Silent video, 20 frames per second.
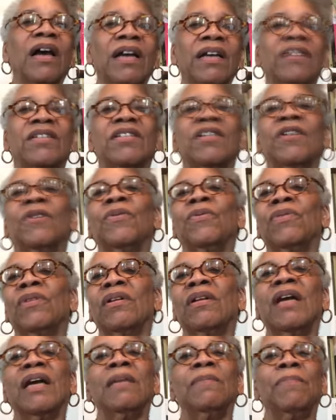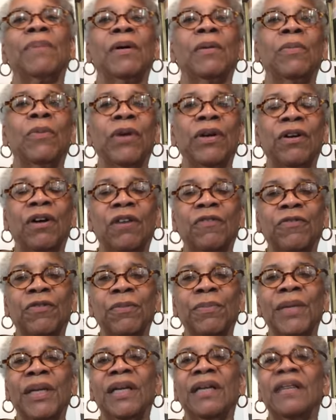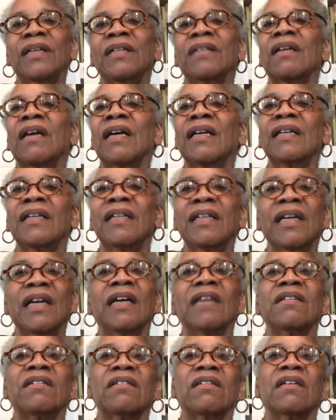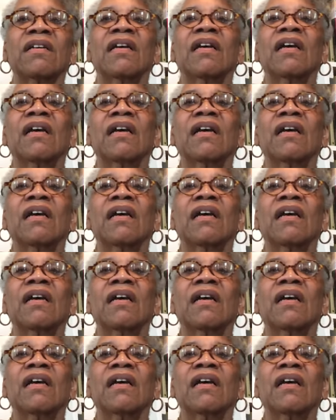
And so the light bulb went off for me, and it's like, yes,